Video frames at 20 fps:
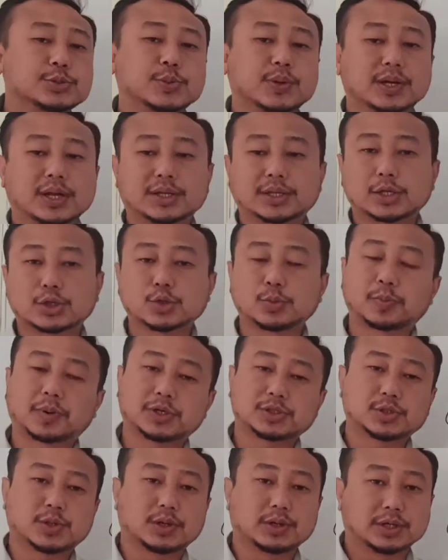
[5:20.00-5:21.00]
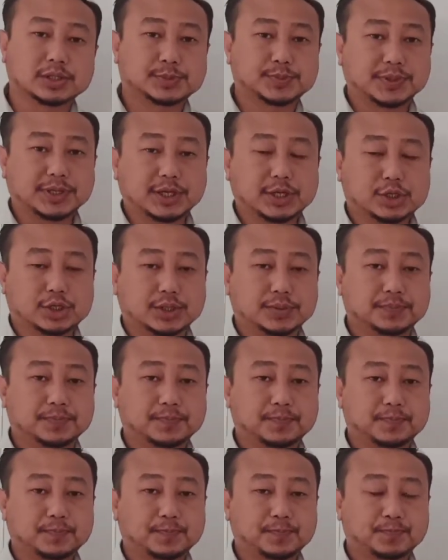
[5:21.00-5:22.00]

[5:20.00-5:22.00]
related to personal respiration.